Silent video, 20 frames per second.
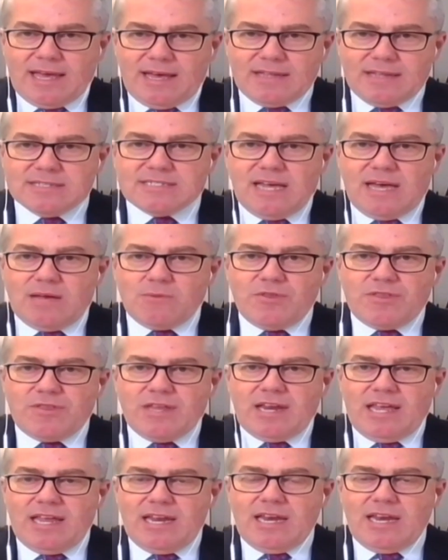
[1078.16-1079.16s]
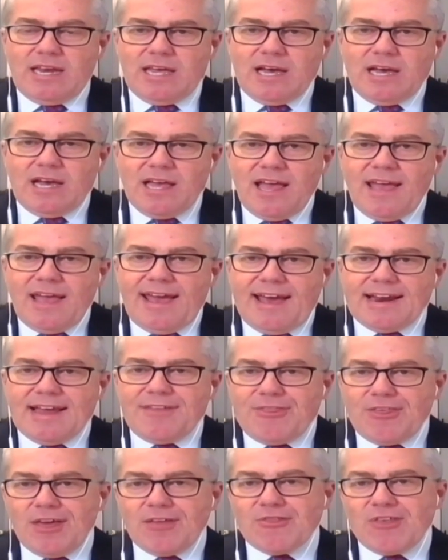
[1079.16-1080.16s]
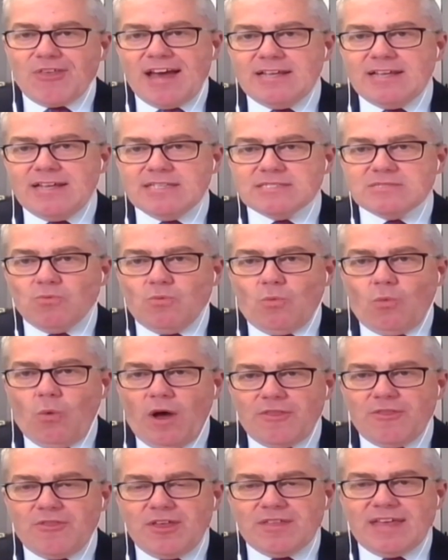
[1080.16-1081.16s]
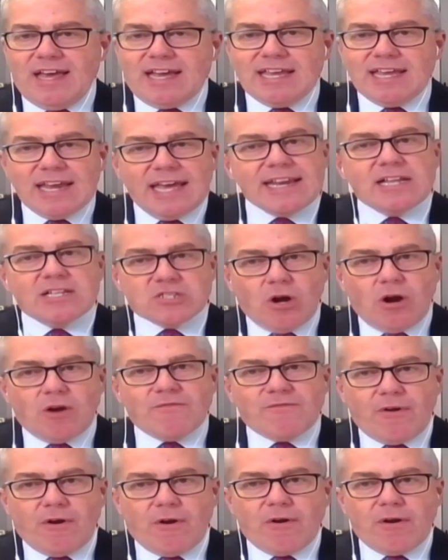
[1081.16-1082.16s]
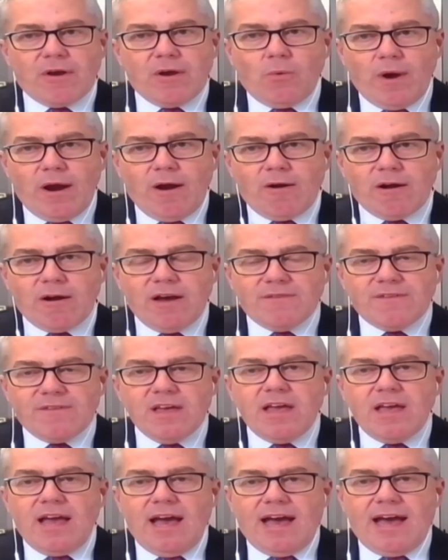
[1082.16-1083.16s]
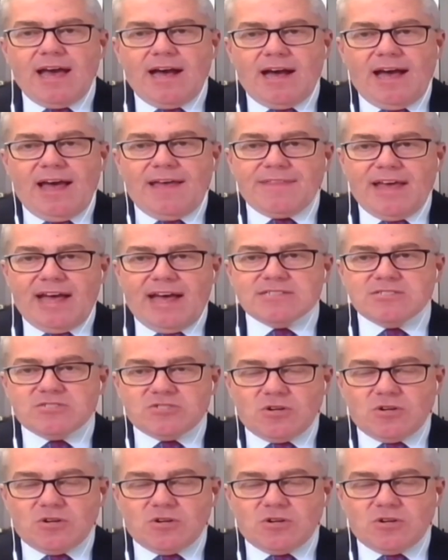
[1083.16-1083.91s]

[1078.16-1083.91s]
Khalistan within India. And I think is one thing that Canadians aren't very aware of, and that